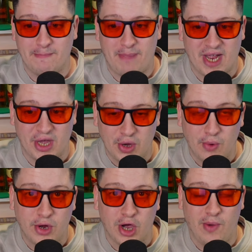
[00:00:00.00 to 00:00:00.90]

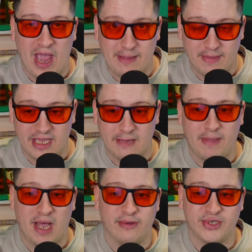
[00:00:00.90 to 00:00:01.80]
Bakayoko, 8 million
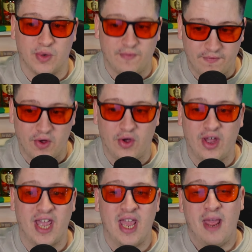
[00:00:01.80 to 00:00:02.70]
pounds, sold for
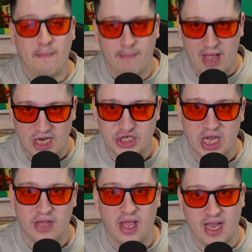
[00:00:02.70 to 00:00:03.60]
40.
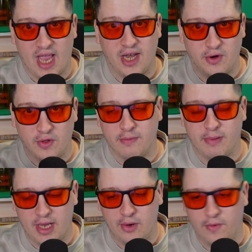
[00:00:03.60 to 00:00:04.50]
Martial, again, another
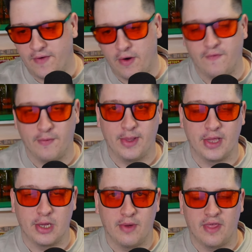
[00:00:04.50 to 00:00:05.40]
player we're very
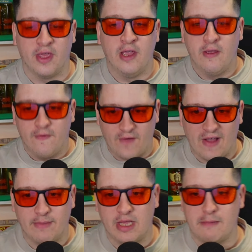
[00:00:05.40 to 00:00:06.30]
familiar with,
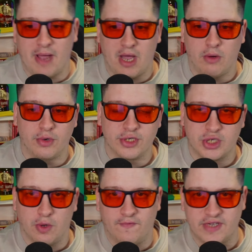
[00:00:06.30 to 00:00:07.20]
5 million pound,
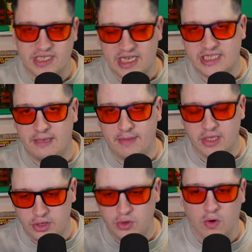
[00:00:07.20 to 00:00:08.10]
sold for 60
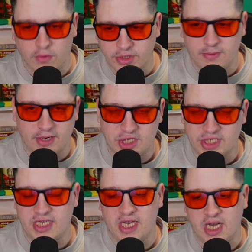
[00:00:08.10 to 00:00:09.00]
million euros to
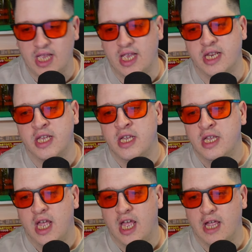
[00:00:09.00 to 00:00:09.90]
Manchester United.
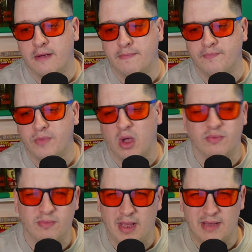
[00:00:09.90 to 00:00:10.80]

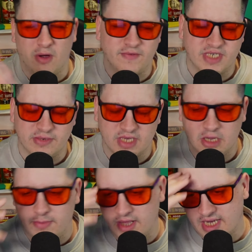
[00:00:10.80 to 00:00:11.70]
Obviously, it was a
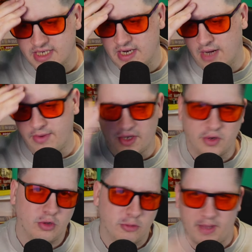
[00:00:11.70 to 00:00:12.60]
little bit less than that. We had the
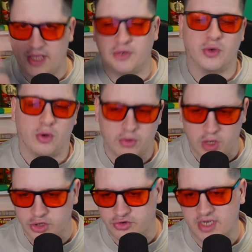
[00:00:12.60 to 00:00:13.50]
whole Ballon d'Or
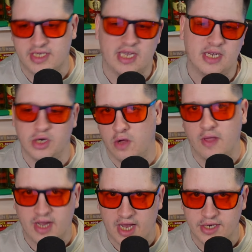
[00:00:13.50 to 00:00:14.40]
contract thing and all
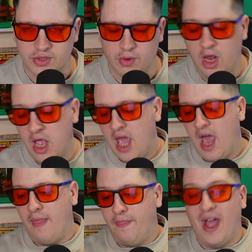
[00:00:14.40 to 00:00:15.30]
that kind of squad.
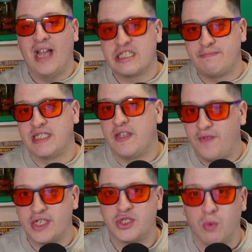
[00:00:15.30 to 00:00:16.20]
And that
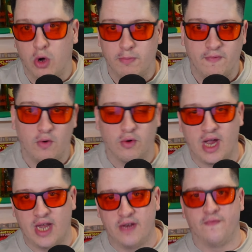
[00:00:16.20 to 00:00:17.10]
specific squad, before
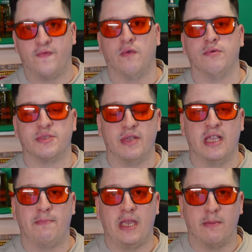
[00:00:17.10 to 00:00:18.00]
kind of
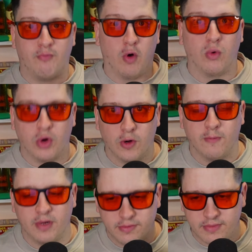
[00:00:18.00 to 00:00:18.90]
ultimately being broken
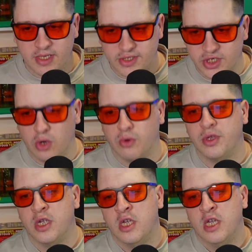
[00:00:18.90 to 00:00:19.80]
up and sold,
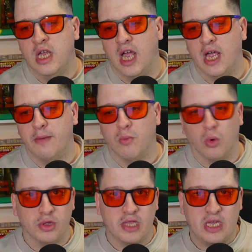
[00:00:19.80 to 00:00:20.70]

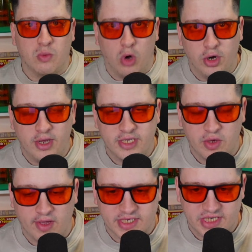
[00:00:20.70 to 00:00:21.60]
won League One in
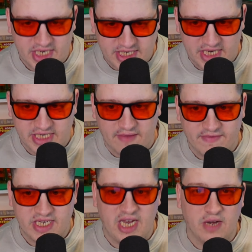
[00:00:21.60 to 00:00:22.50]
2016 and
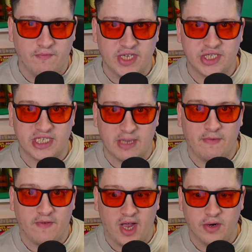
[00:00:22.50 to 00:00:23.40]
17 and reached the
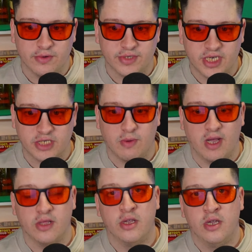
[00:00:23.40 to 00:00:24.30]
semi-finals as well.